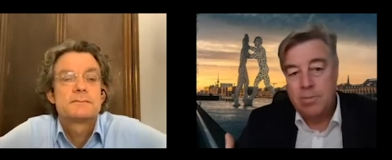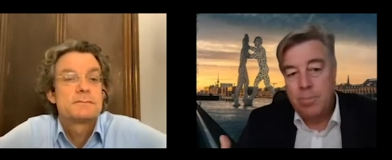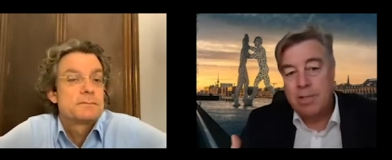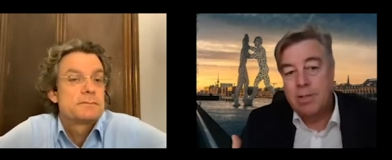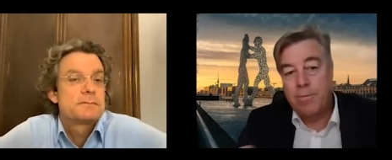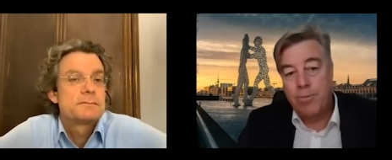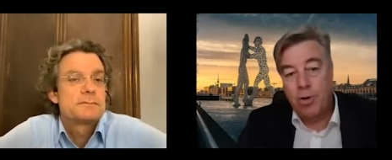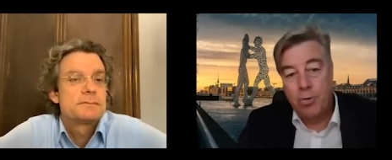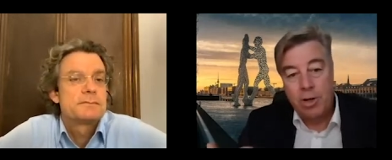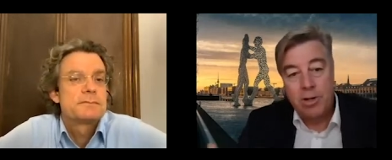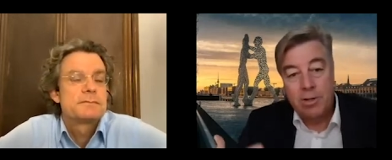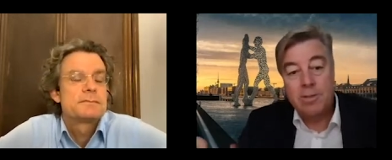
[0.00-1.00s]
Speaker 1: uh,
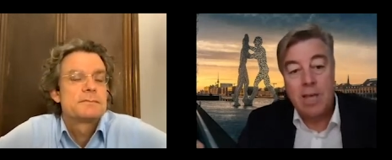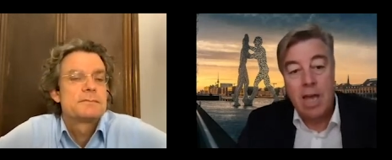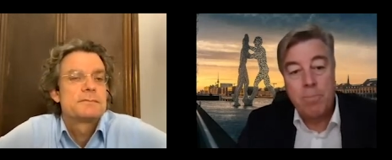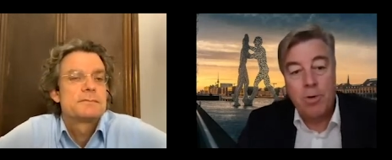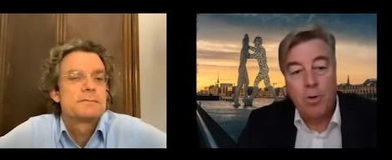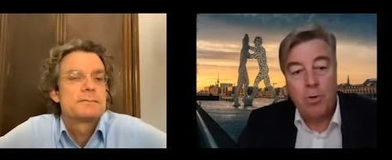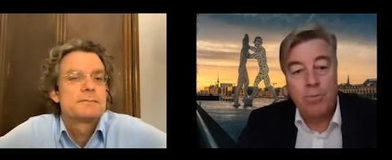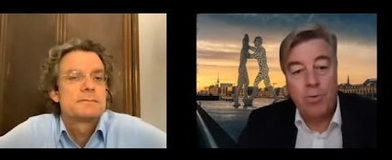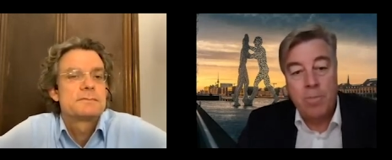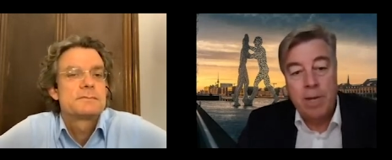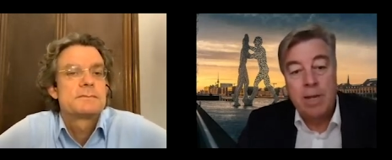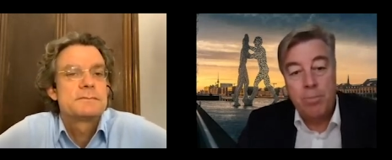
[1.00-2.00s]
metaphorical scapegoat
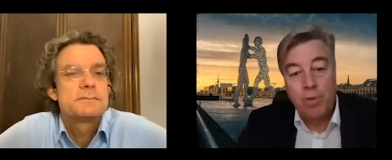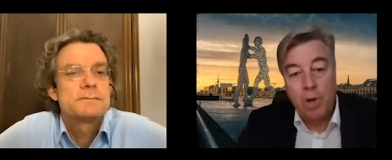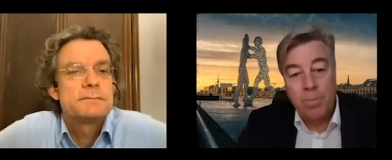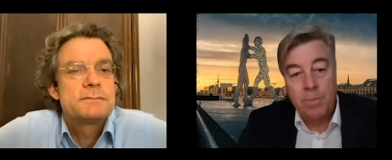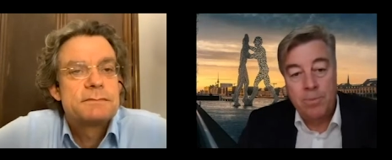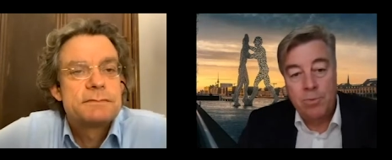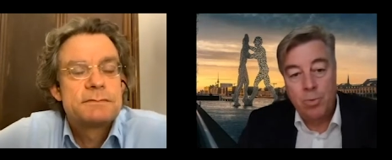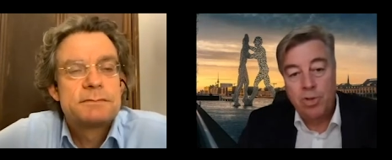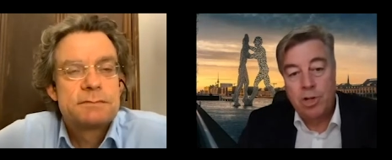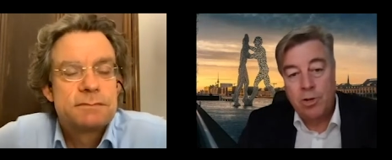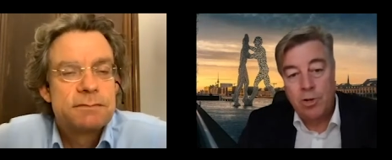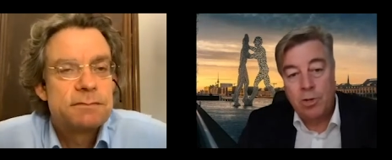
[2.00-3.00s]
for many problems
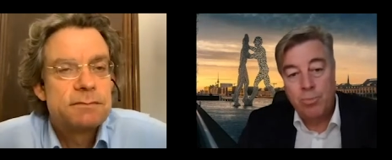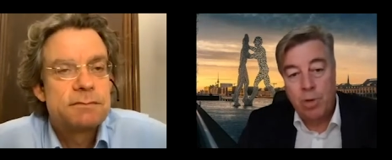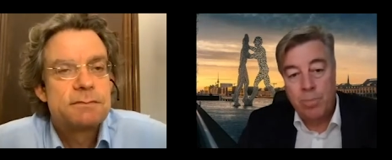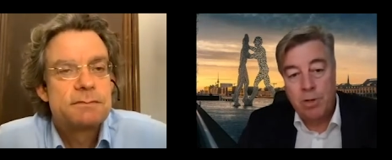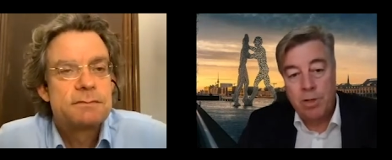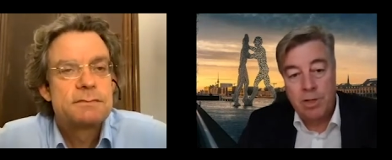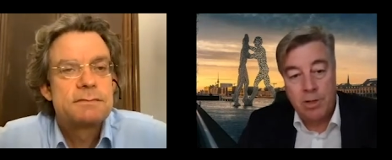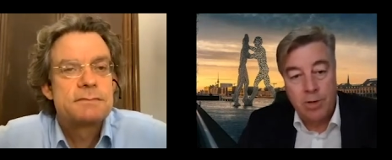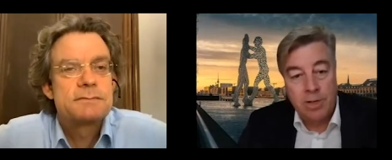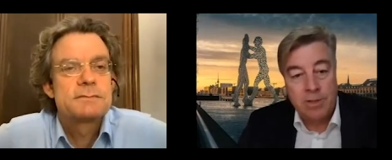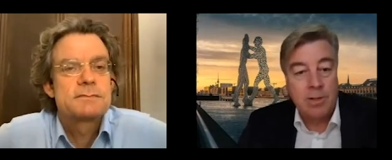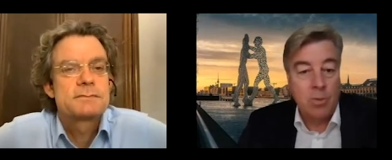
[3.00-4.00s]
which are not properly
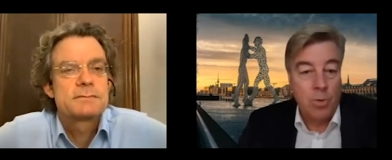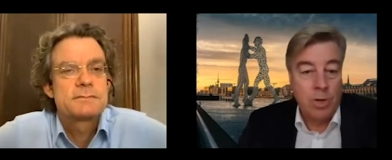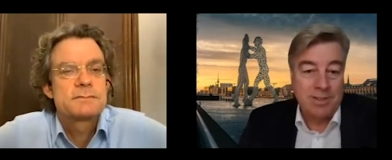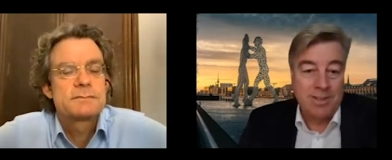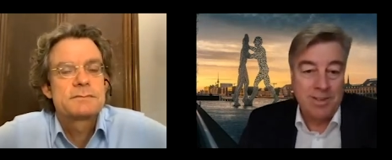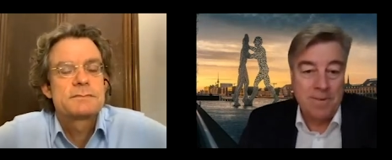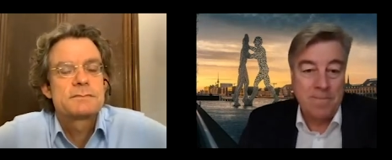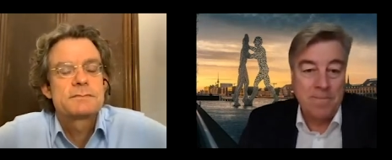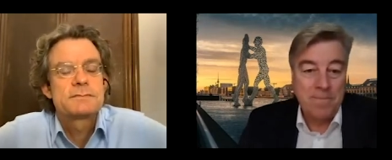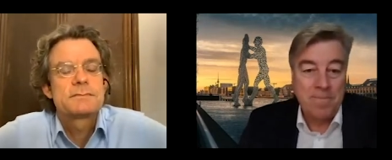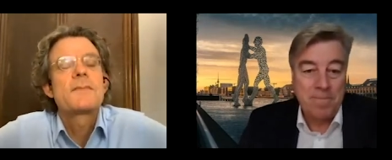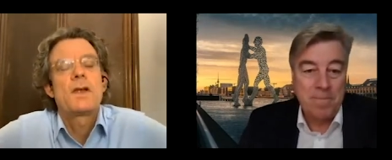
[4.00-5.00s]
addressed in the West. You
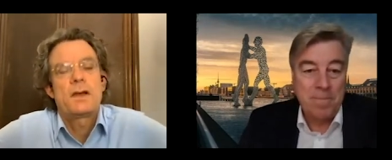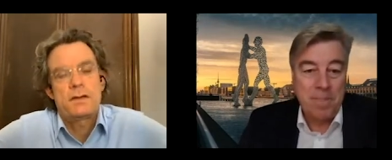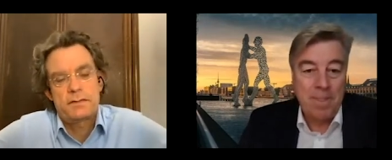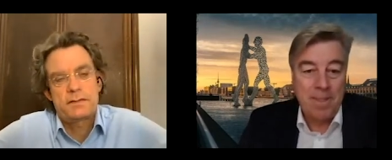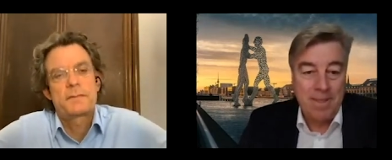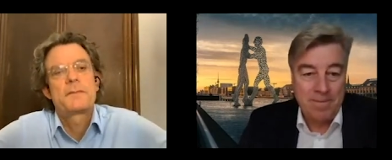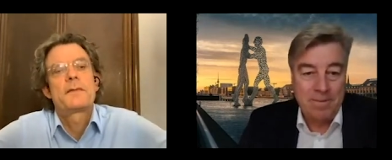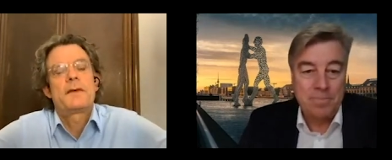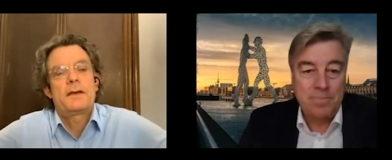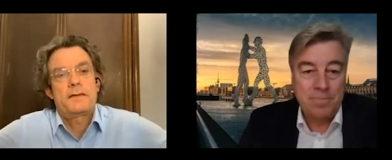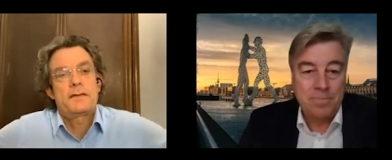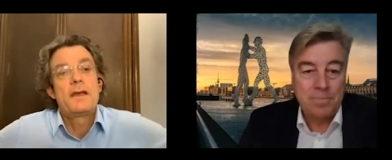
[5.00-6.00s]
know?
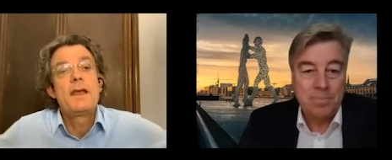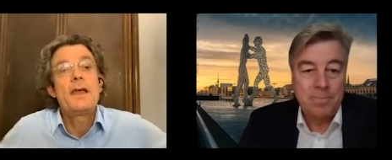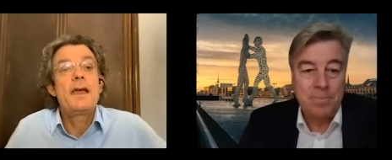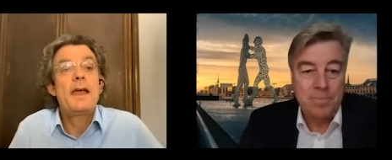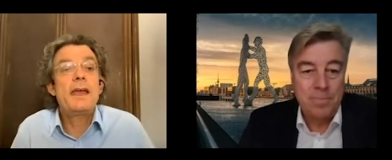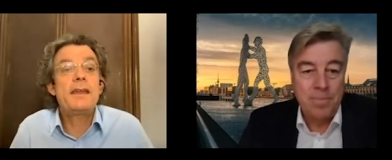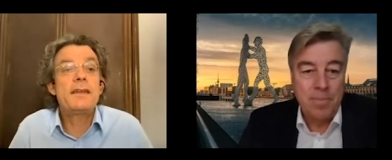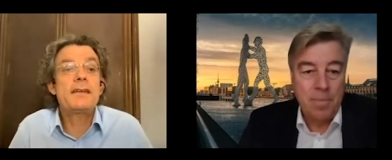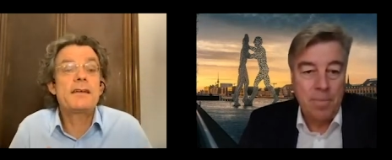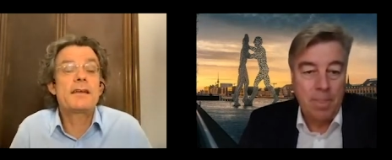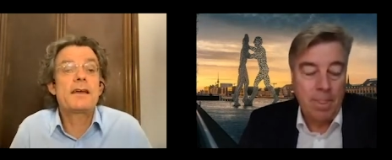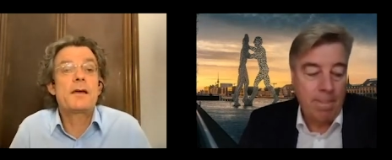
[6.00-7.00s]
Speaker 2: yes. And
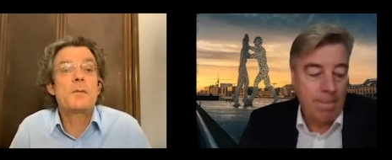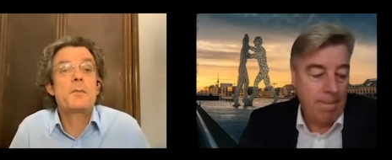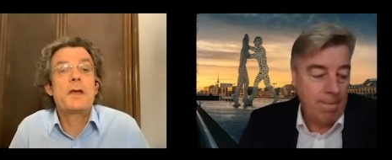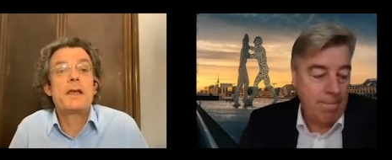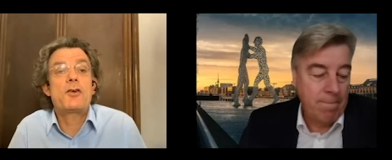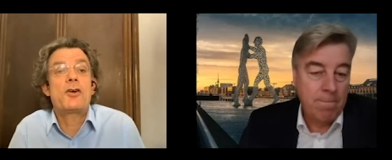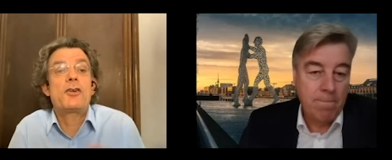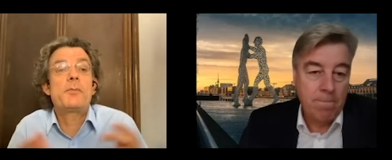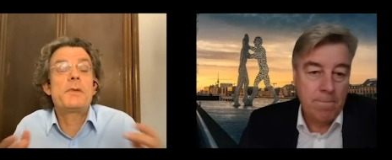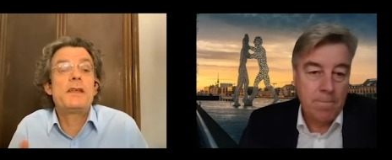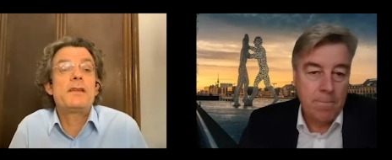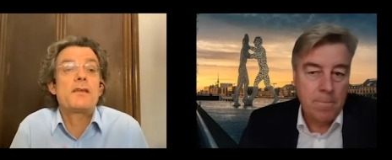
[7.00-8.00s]
um,
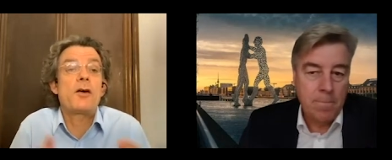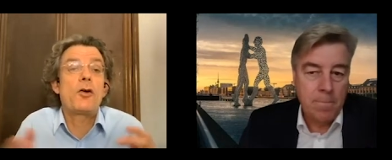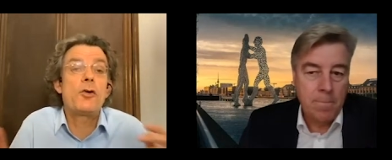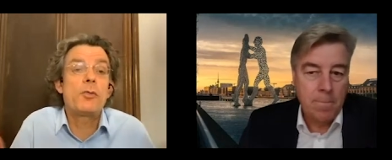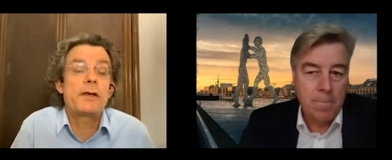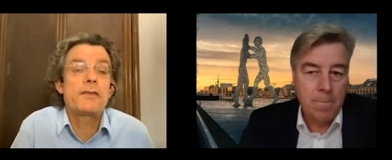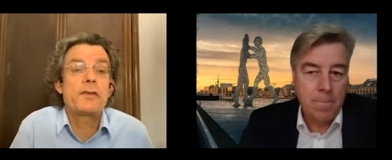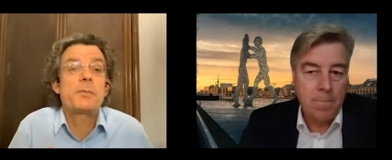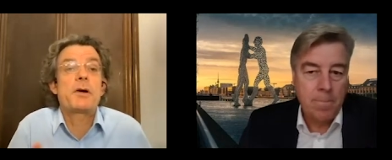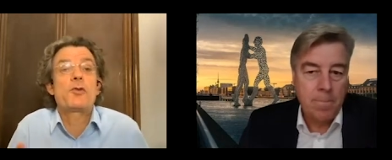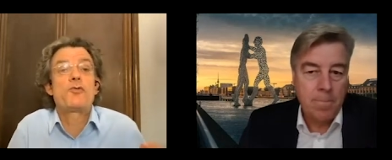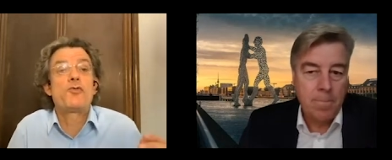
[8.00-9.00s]
economy, it's always
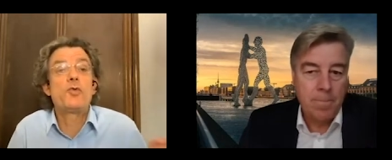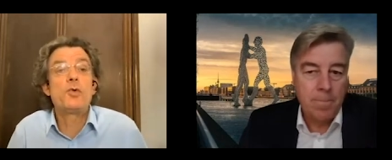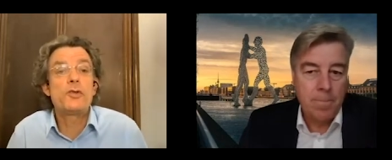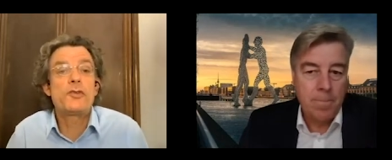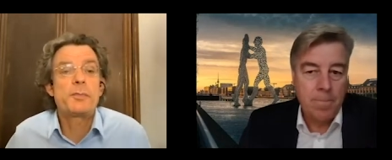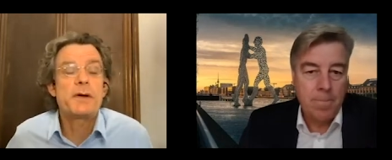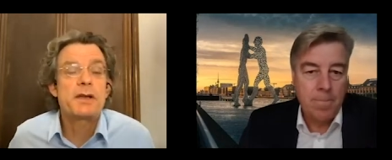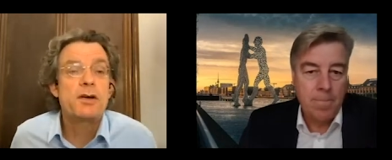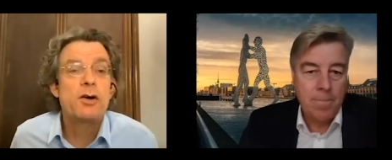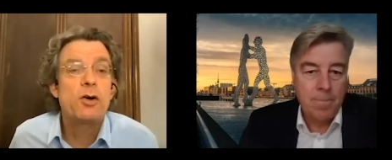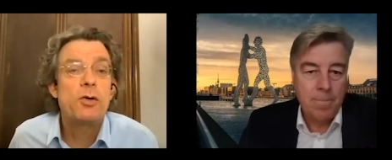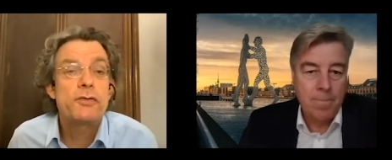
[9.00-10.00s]
about rules, but
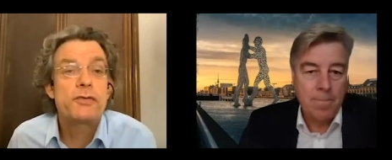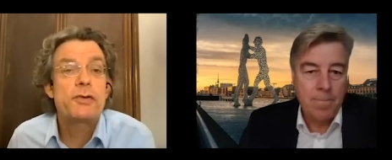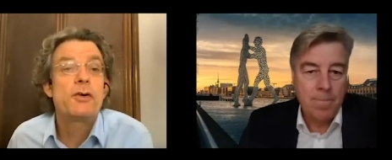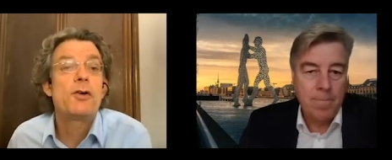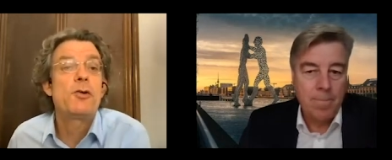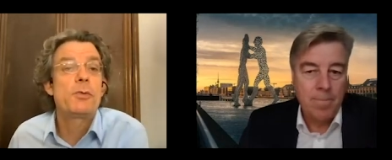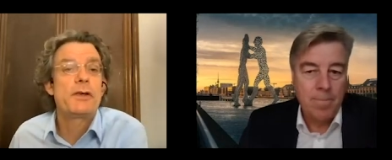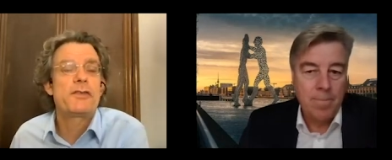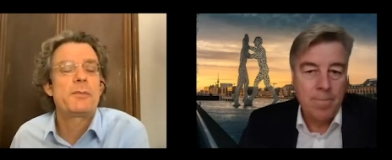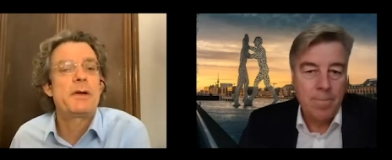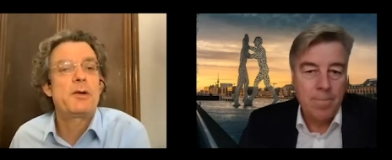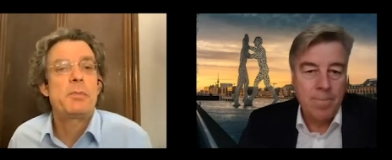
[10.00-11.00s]
also always
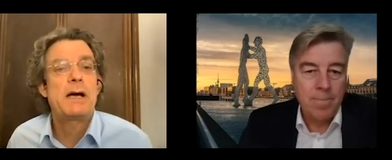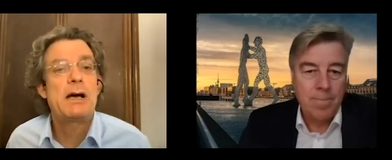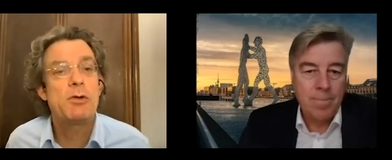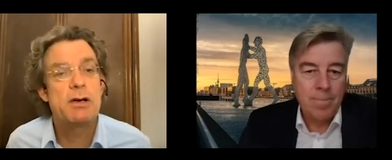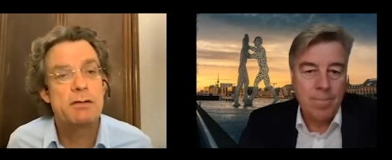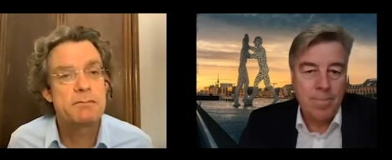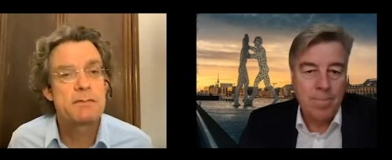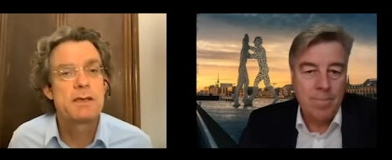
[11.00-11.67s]
about power.